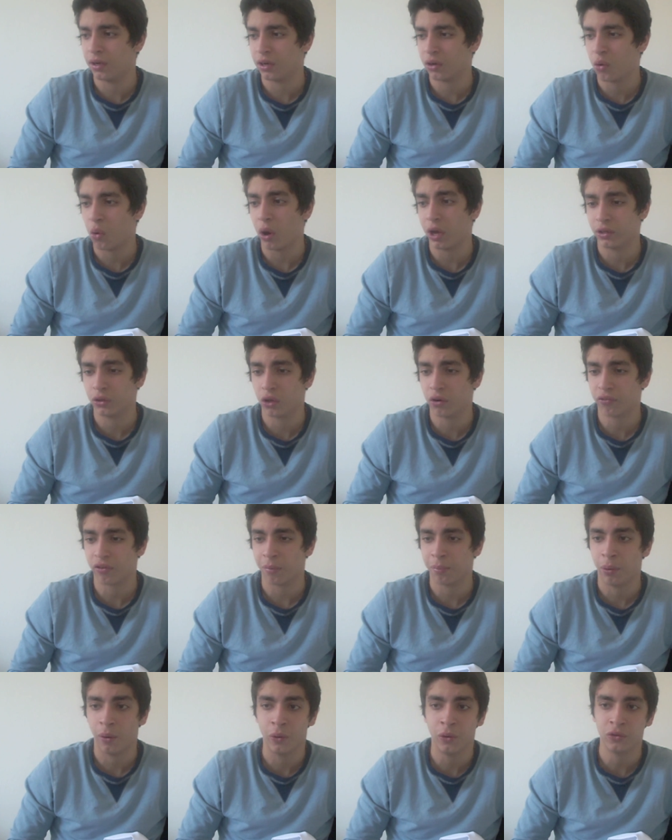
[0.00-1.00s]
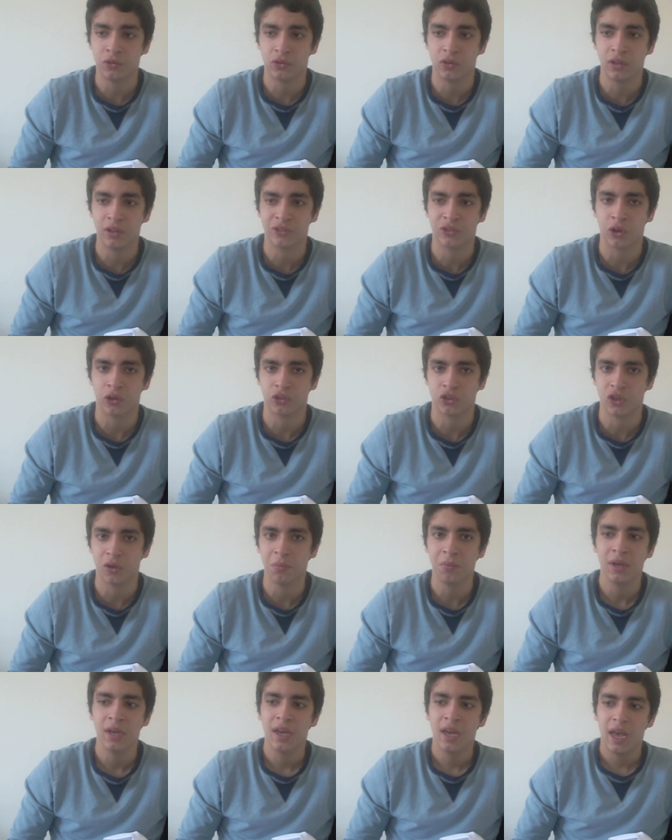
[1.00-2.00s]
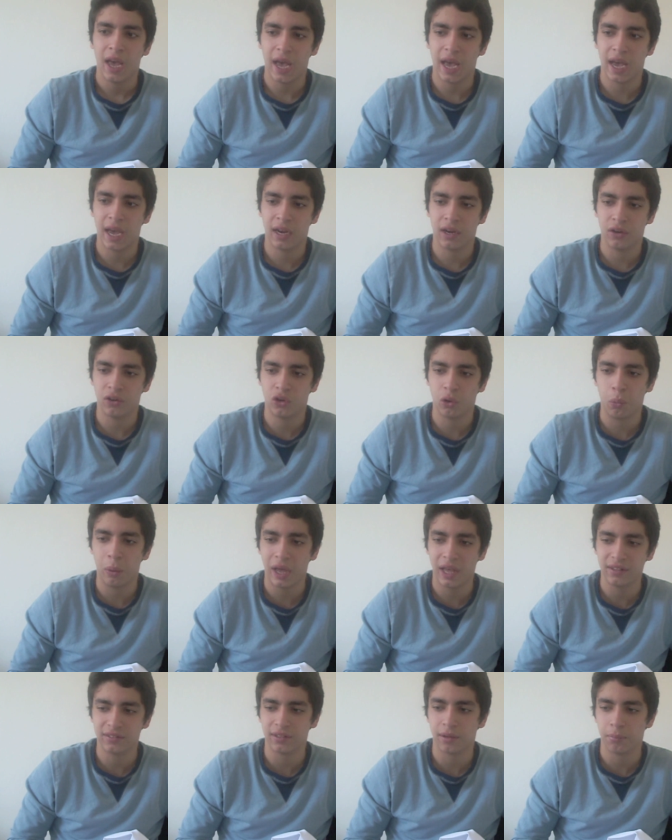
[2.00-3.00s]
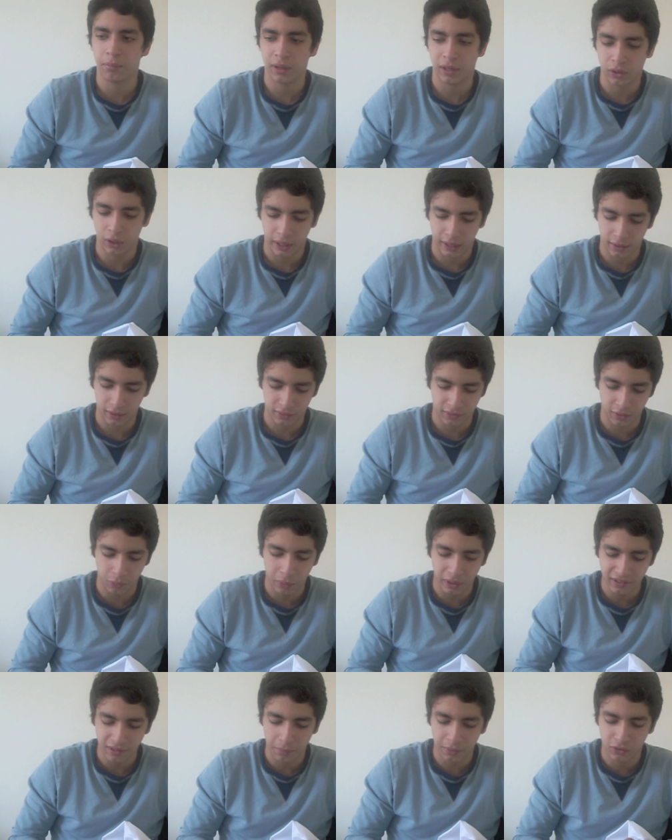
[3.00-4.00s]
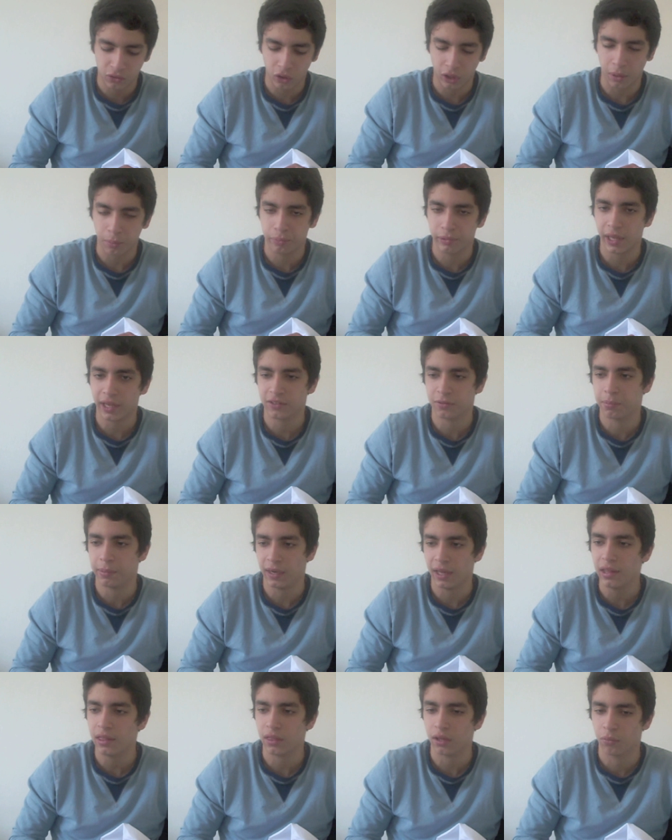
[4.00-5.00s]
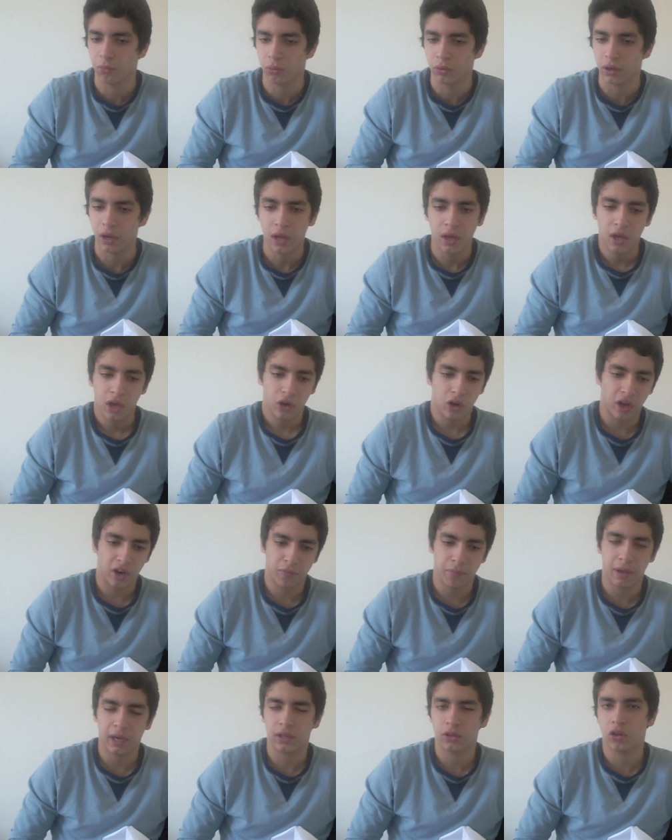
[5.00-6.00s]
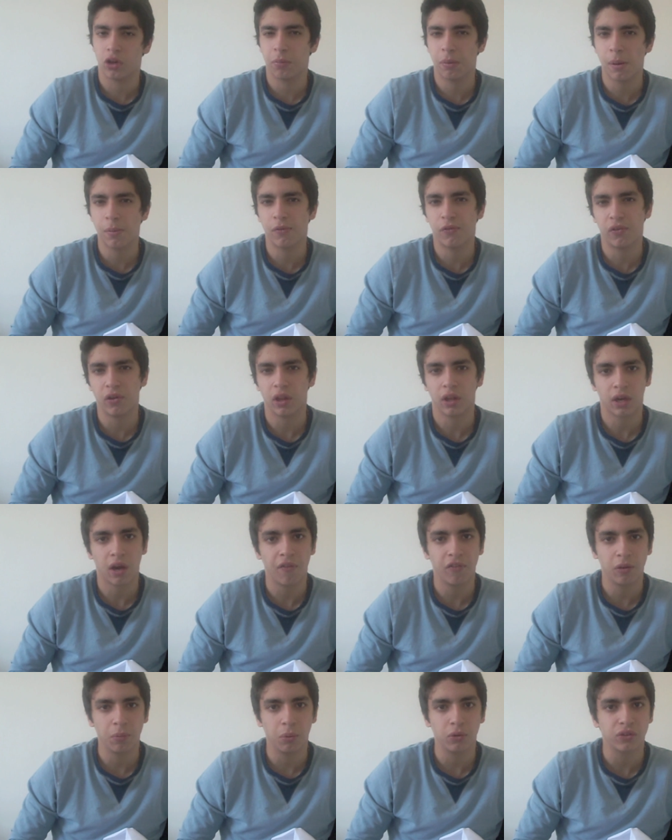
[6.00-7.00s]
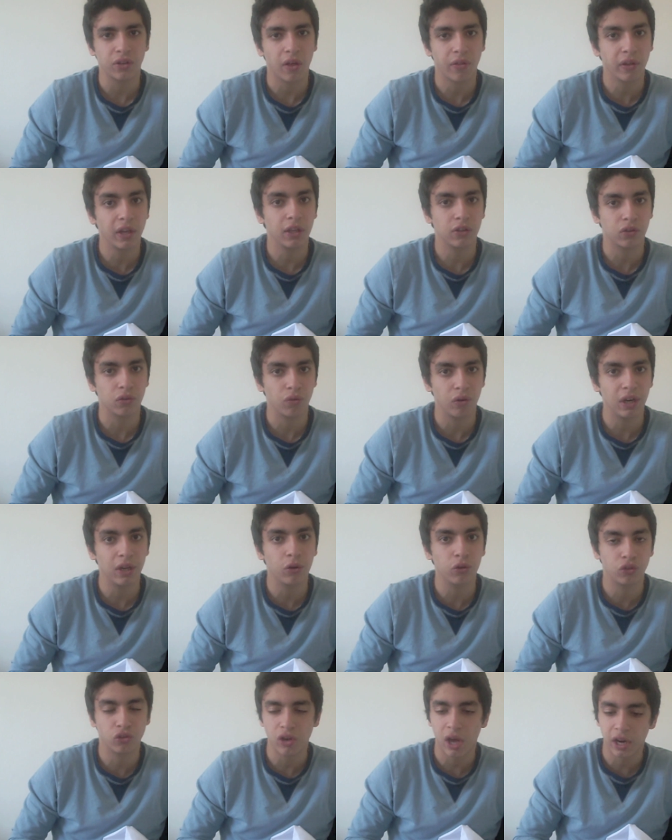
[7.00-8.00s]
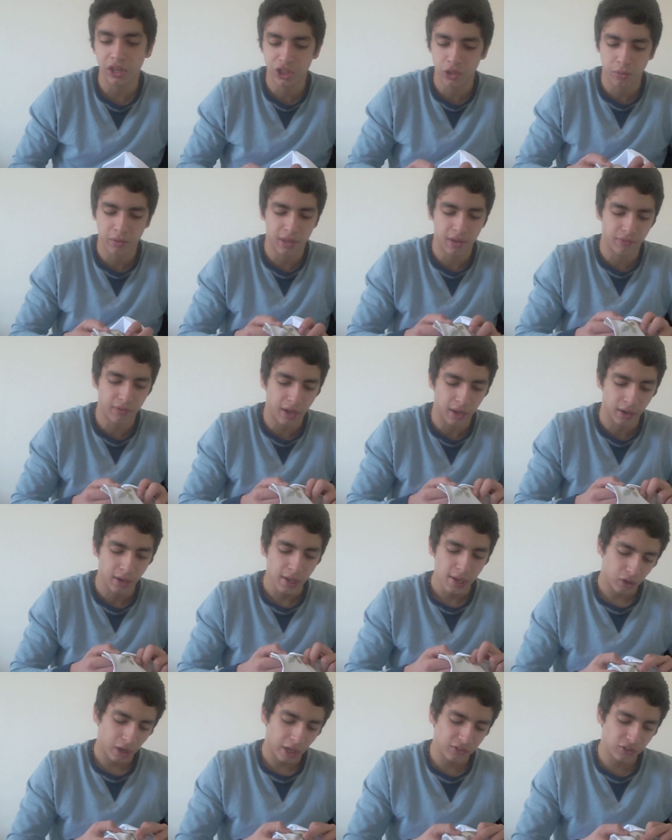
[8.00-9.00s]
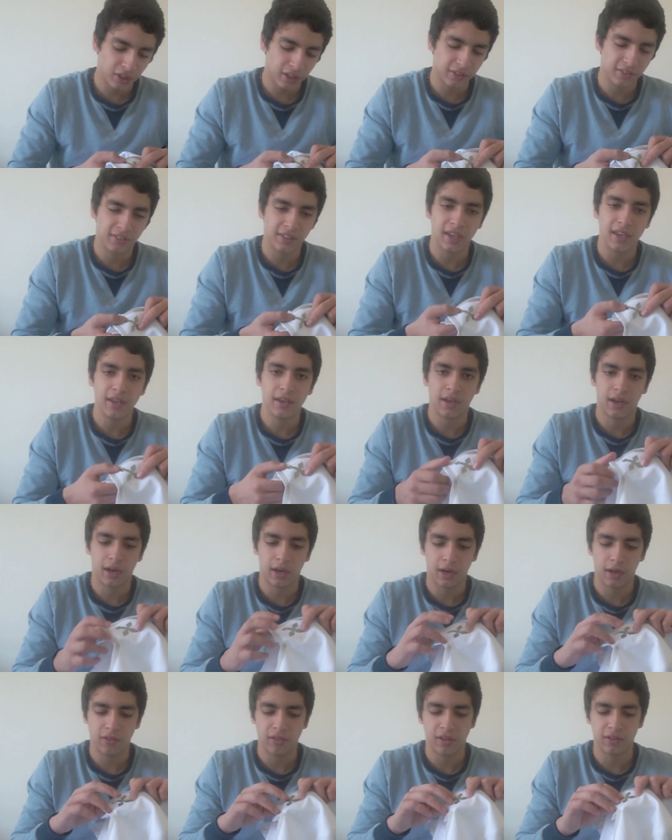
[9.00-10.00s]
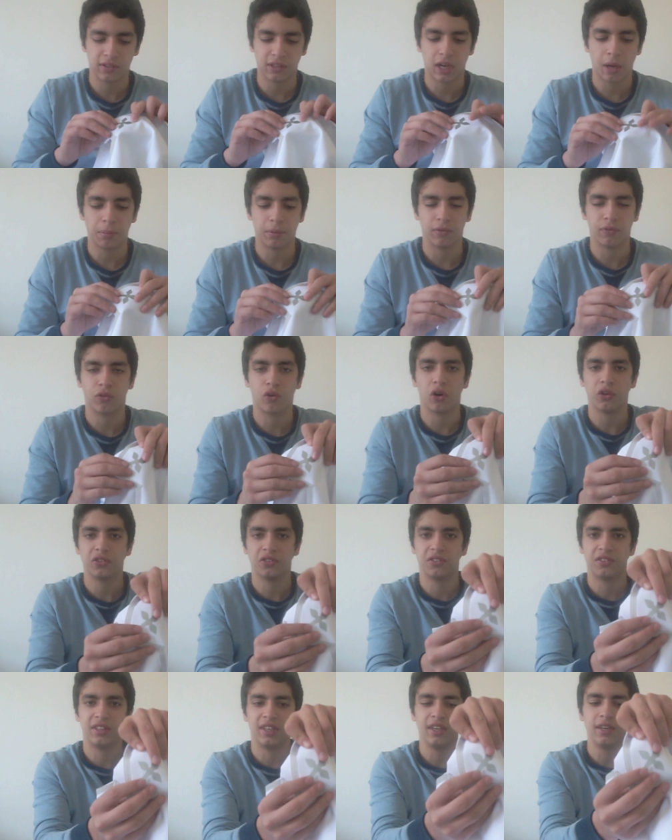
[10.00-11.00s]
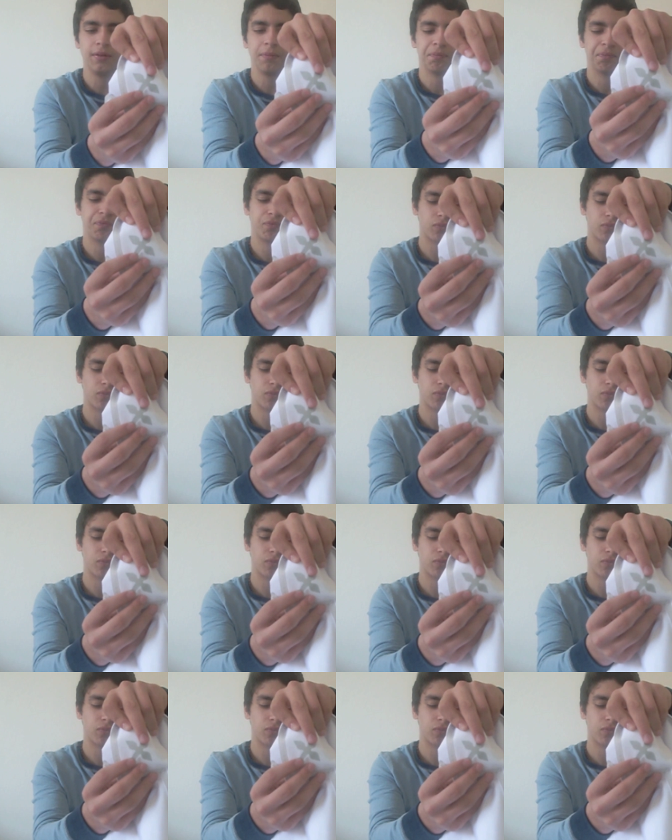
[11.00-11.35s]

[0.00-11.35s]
quite a lot of components to this costume, and to wear something so complex beneath it would kind of make a lot of people feel uncomfortable. So I think it's a really good strategy what they've done. So as you can see, there's a couple of crosses here